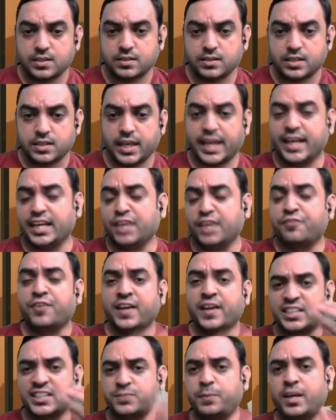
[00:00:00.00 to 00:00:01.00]
Again, different
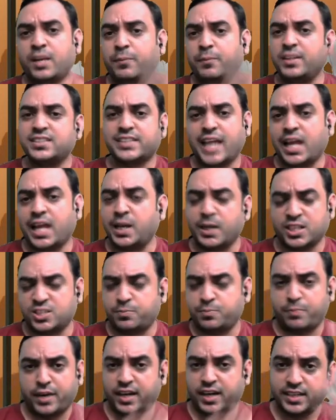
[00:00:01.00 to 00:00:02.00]
expiry means calendar
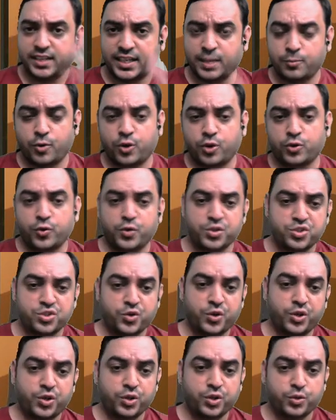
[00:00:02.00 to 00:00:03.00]
spread that I'm not going to show
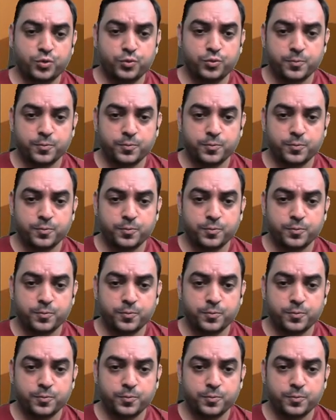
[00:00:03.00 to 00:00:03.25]
it to you.